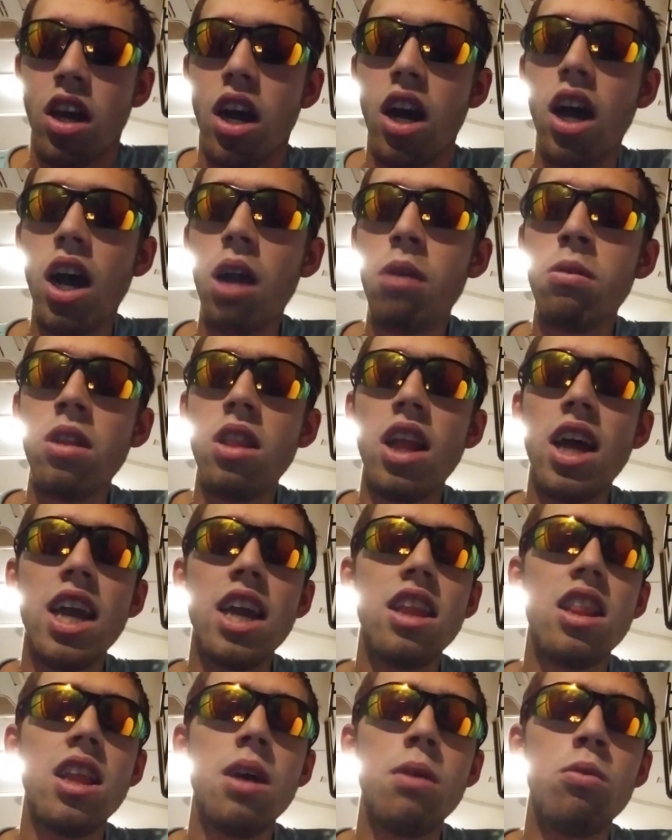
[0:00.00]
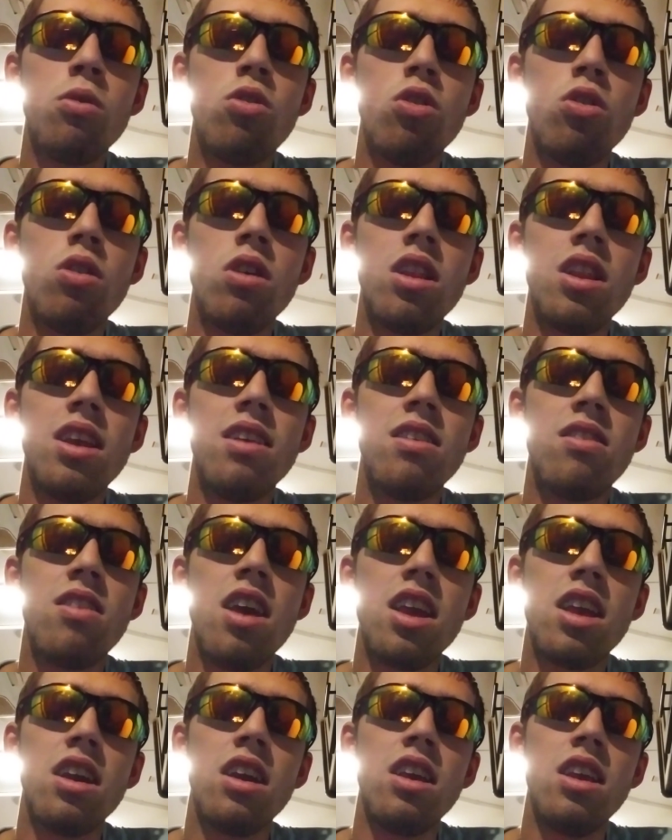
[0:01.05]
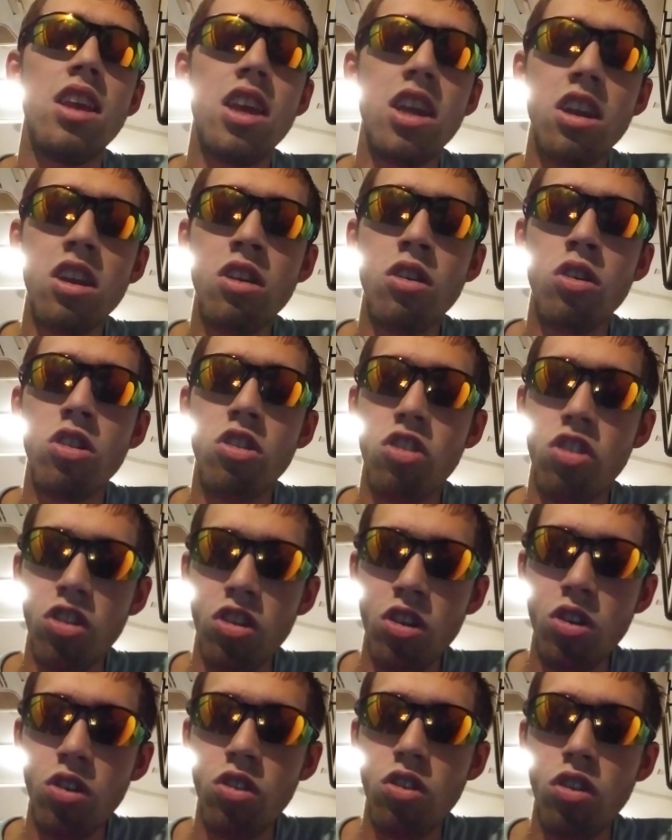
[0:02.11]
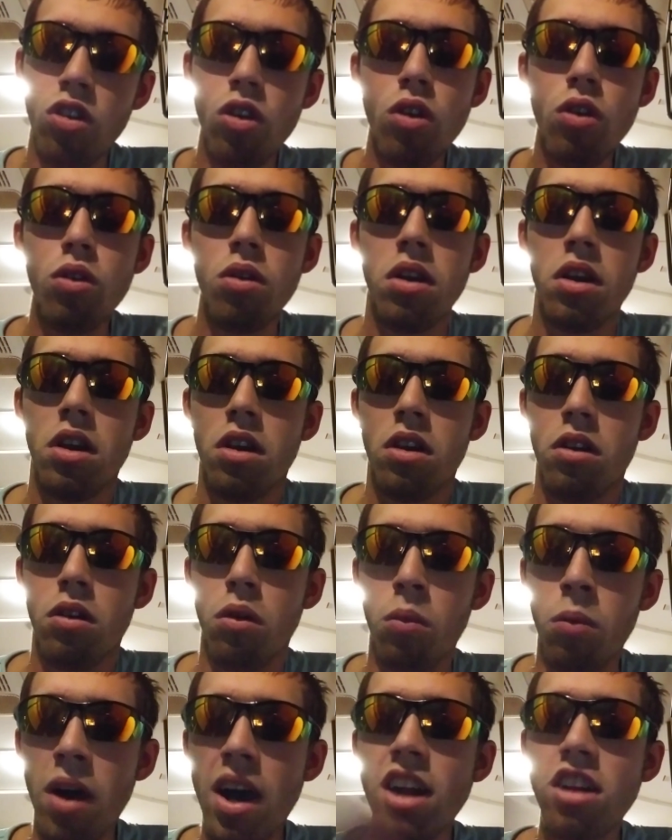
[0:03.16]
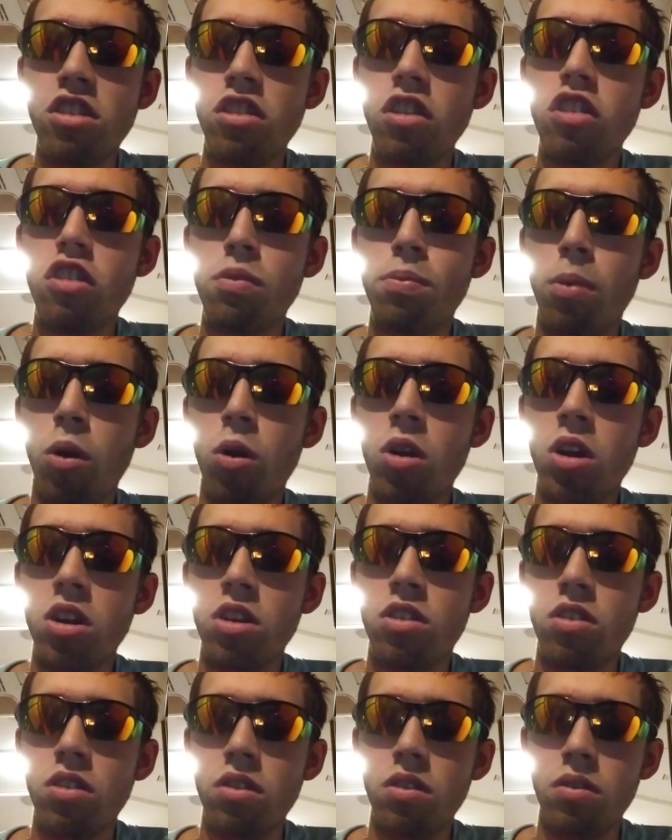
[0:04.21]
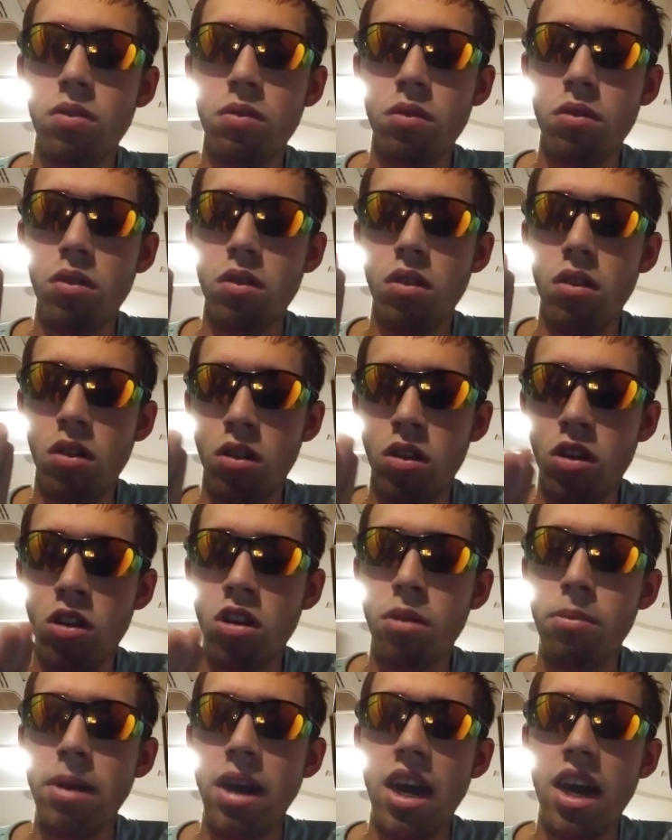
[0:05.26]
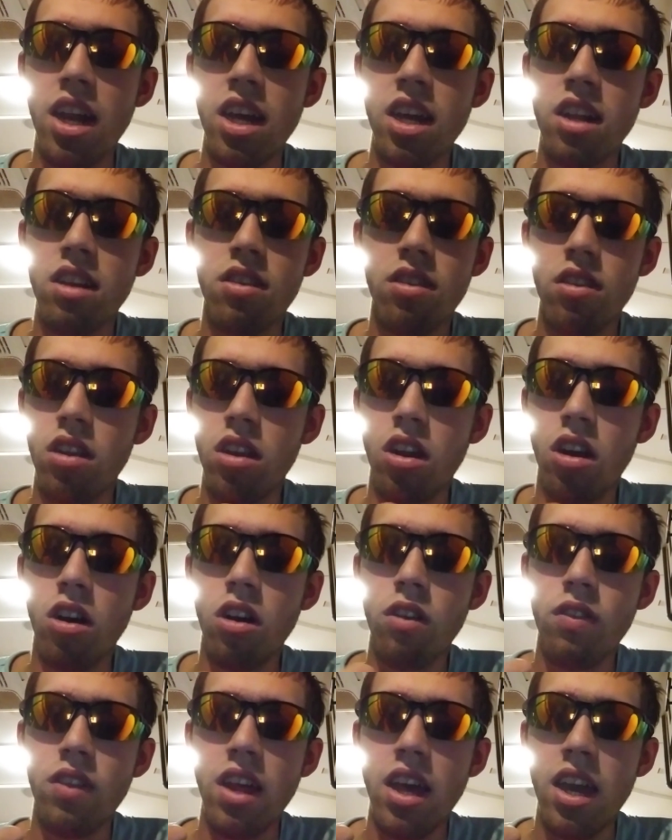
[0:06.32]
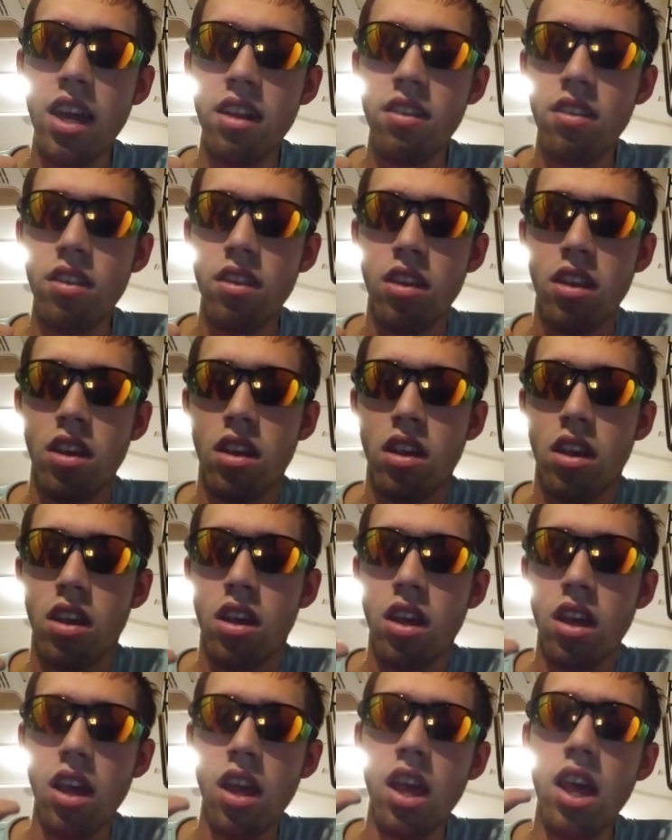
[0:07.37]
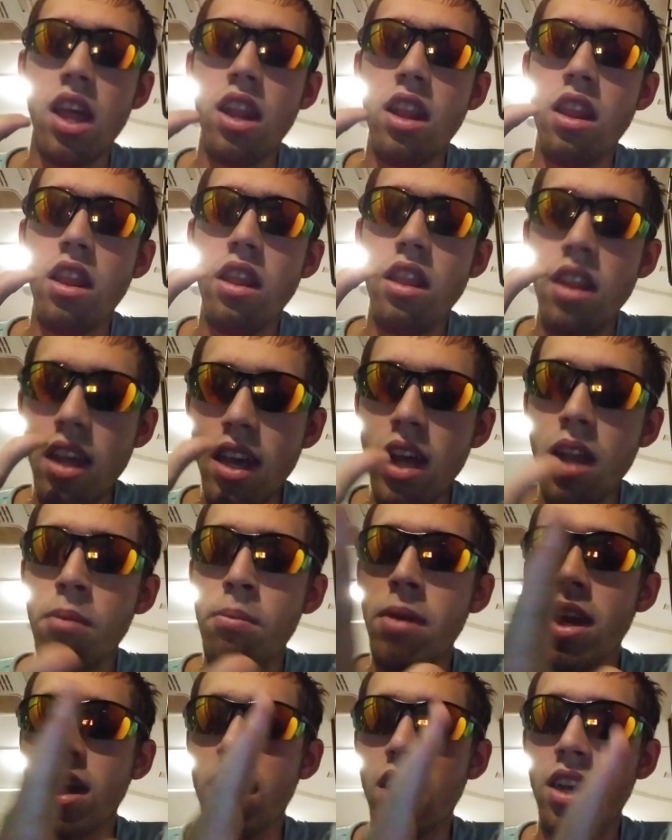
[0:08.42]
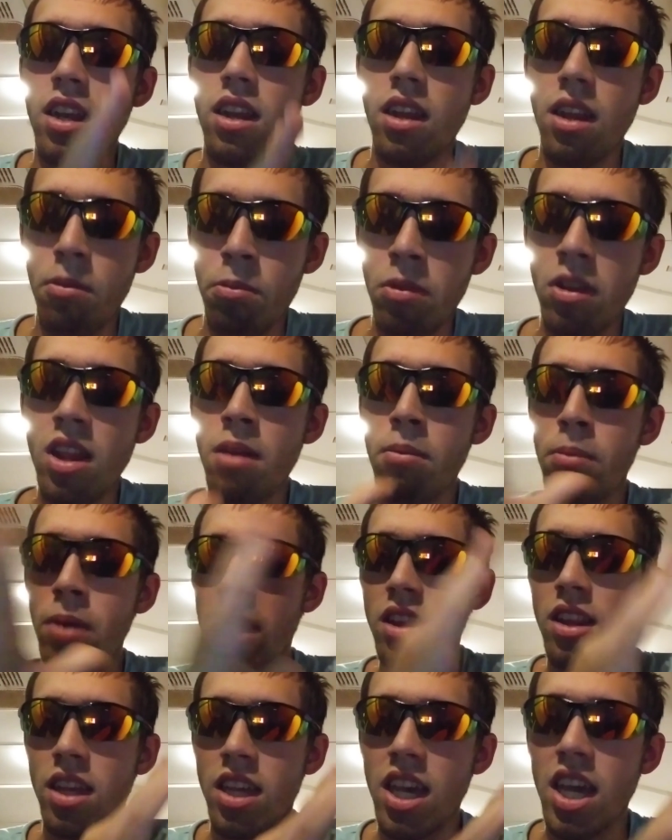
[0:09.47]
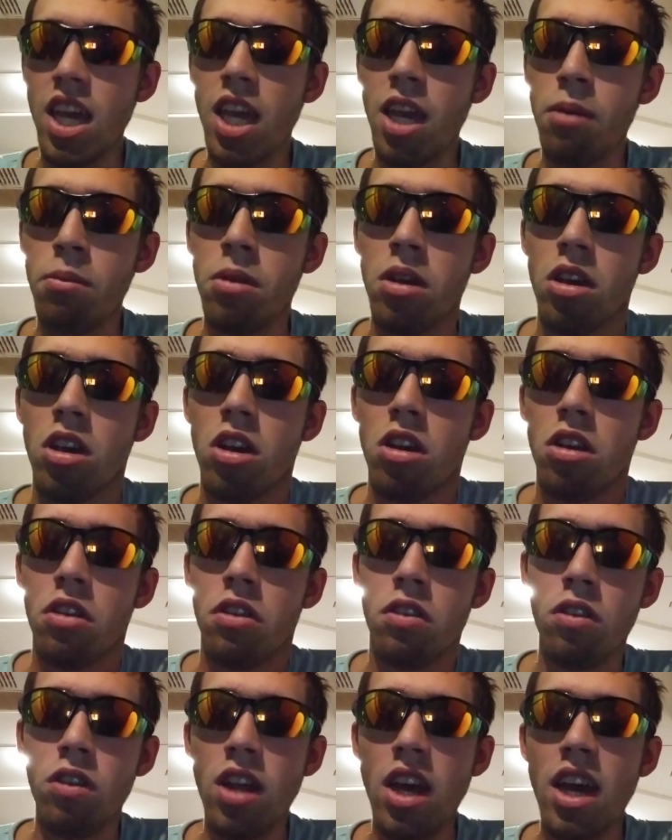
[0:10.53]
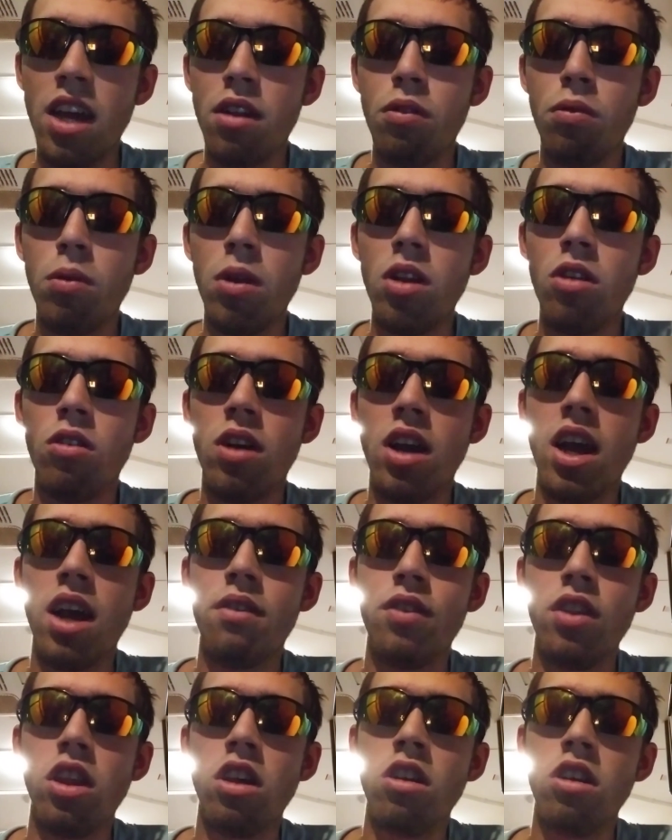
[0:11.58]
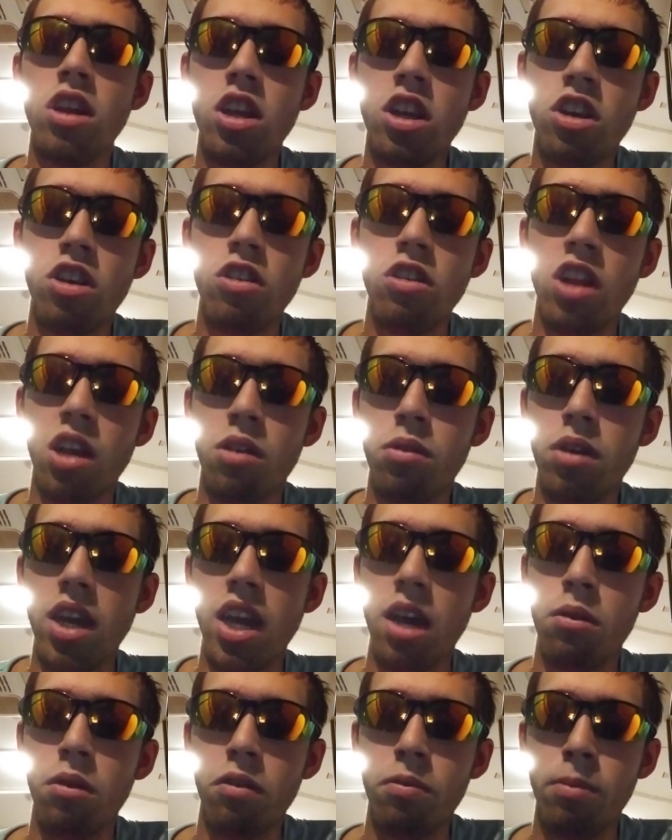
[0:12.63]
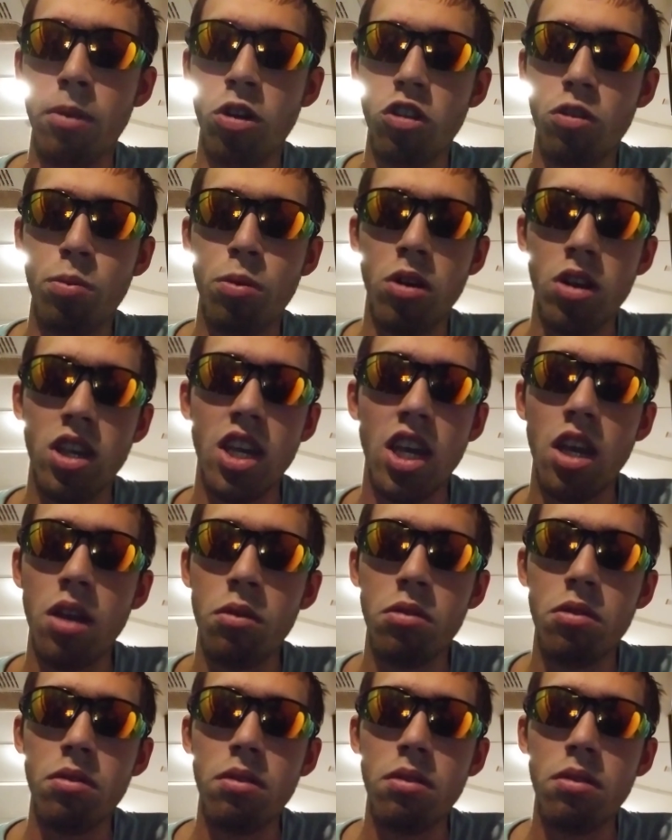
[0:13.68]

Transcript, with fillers: I would like them to at least take a year or two to watch the sport, learn about it, and all of that, and then make it and then make the game, so that we don't have another issue like we had with motorsport games.